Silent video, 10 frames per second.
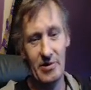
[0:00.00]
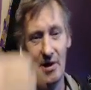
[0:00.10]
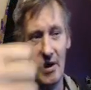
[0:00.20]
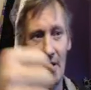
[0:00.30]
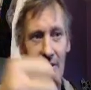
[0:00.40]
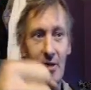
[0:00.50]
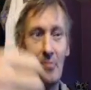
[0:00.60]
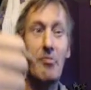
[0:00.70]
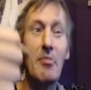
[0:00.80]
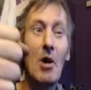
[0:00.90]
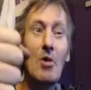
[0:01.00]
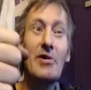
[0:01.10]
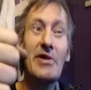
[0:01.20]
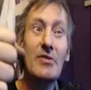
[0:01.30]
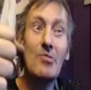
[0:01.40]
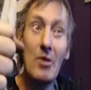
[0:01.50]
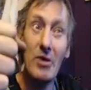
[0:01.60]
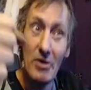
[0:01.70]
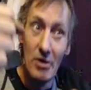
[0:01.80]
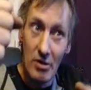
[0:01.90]
on a bogey
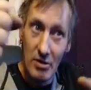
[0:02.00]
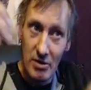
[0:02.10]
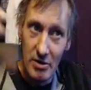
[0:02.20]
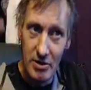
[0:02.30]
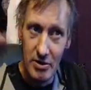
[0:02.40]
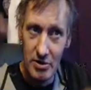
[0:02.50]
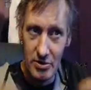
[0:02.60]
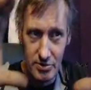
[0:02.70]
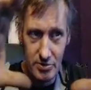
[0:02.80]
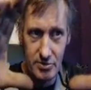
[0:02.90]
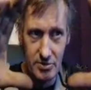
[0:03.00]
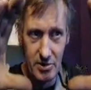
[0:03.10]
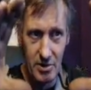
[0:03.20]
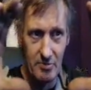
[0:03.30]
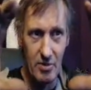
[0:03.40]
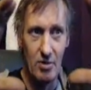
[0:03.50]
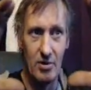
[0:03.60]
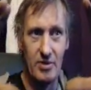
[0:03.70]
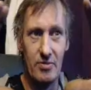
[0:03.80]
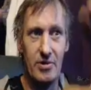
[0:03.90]
wheel, you know, on a
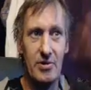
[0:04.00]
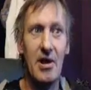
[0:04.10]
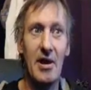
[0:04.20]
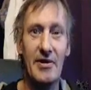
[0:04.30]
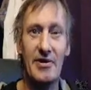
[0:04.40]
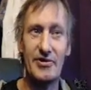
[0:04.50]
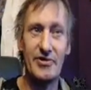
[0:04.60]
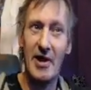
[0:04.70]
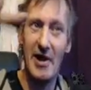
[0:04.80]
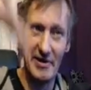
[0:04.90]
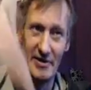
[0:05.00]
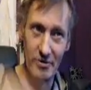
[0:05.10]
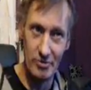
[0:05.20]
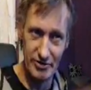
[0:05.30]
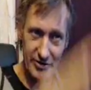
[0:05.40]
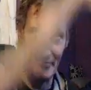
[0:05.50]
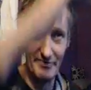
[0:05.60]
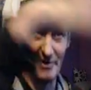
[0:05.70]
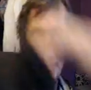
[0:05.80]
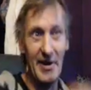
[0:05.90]
bogey wheel on this track that goes up
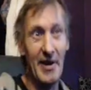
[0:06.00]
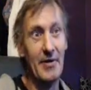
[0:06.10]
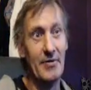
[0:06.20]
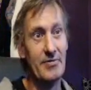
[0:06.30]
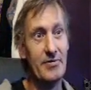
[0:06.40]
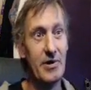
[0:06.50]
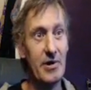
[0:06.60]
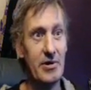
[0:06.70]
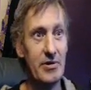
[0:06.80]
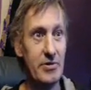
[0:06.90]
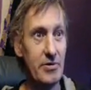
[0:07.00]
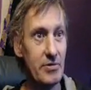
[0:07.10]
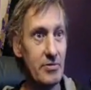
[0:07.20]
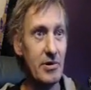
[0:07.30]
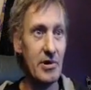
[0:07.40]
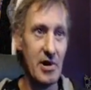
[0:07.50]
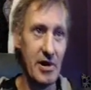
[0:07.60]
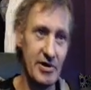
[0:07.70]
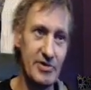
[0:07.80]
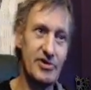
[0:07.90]
and down, you know. And I
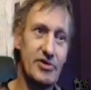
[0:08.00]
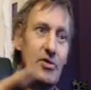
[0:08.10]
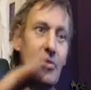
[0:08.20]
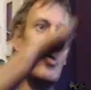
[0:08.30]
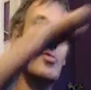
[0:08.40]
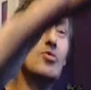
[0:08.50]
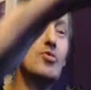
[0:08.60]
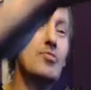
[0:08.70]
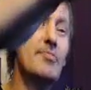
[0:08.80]
got a slow loop,